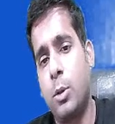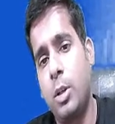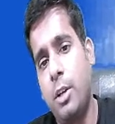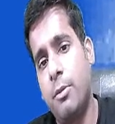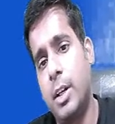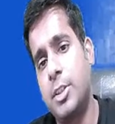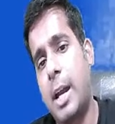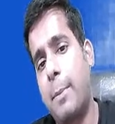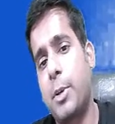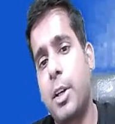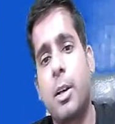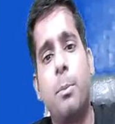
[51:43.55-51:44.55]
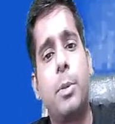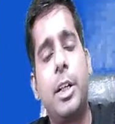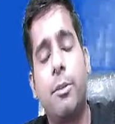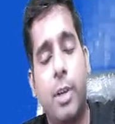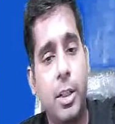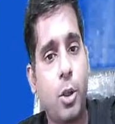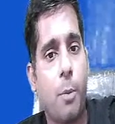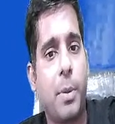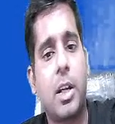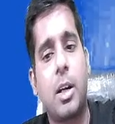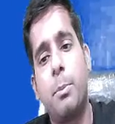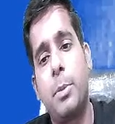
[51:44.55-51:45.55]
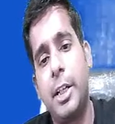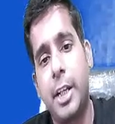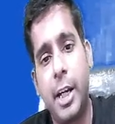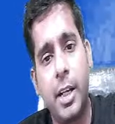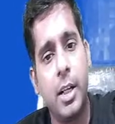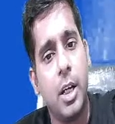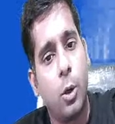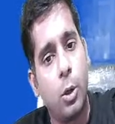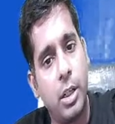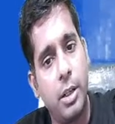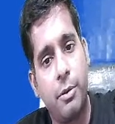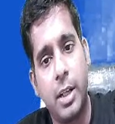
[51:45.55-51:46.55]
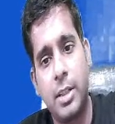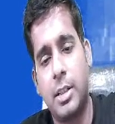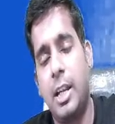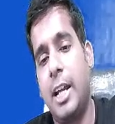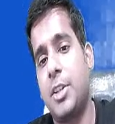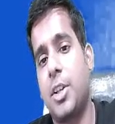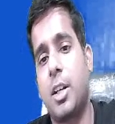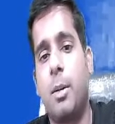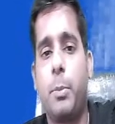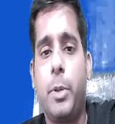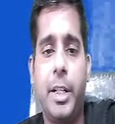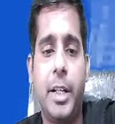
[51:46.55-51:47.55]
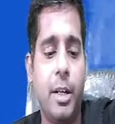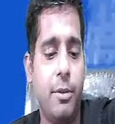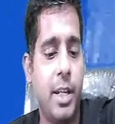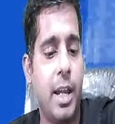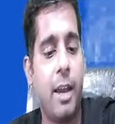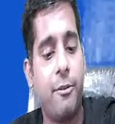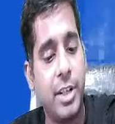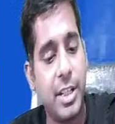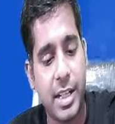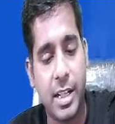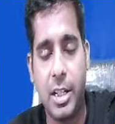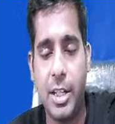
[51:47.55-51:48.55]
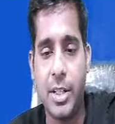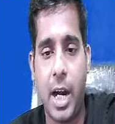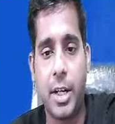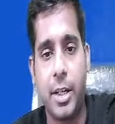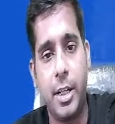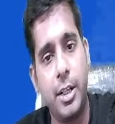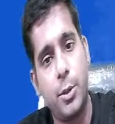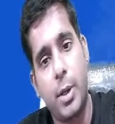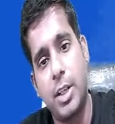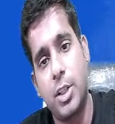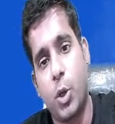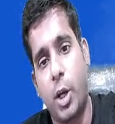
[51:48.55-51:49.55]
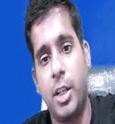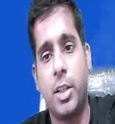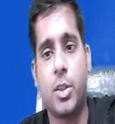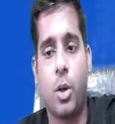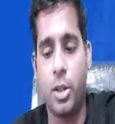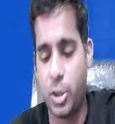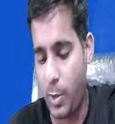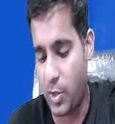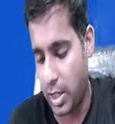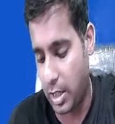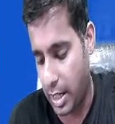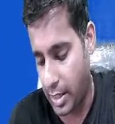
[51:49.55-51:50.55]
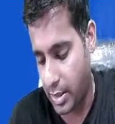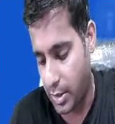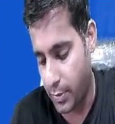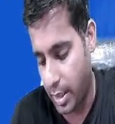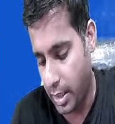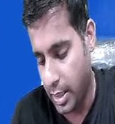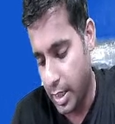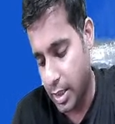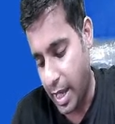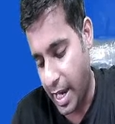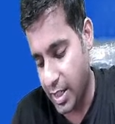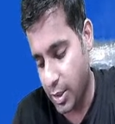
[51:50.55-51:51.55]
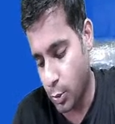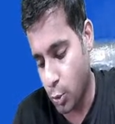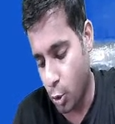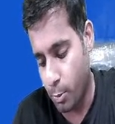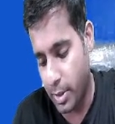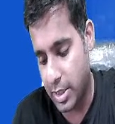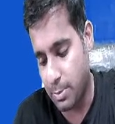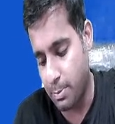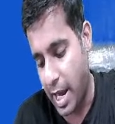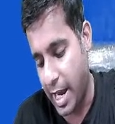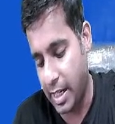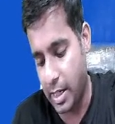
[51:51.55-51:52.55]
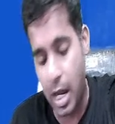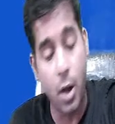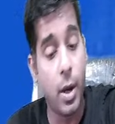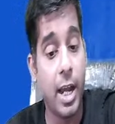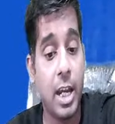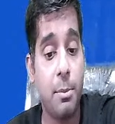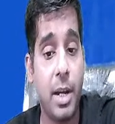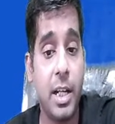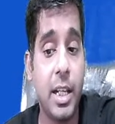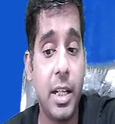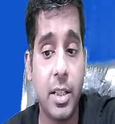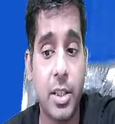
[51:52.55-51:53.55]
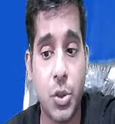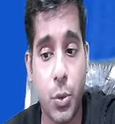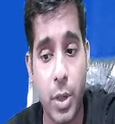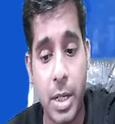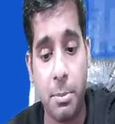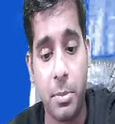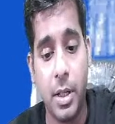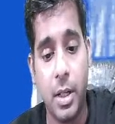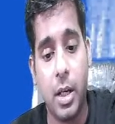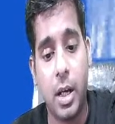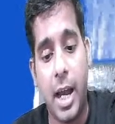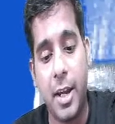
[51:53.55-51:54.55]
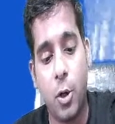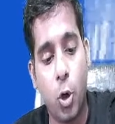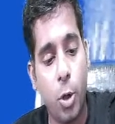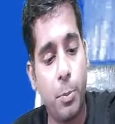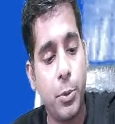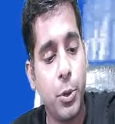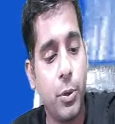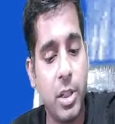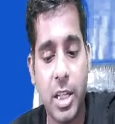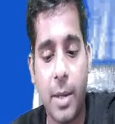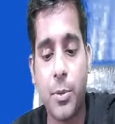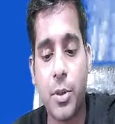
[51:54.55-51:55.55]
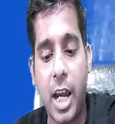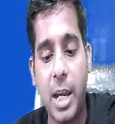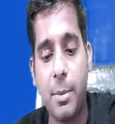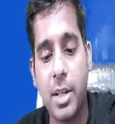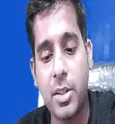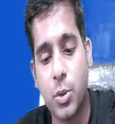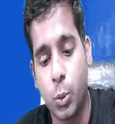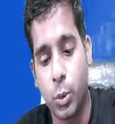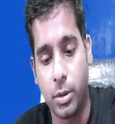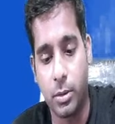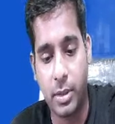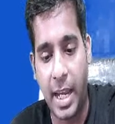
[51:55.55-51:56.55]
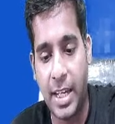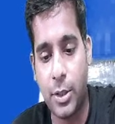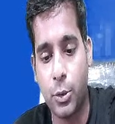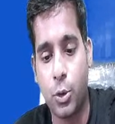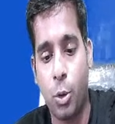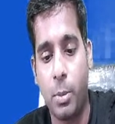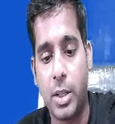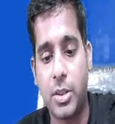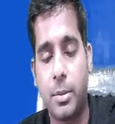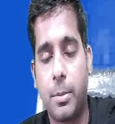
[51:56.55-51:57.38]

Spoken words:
Only one chapter complete, one topic completed, only one lecture completed. We have recently started it. You can join us on special class as well. Thank you so much. Bye. Now I am ending the stream. I hope you will subscribe us soon. Thank you so much.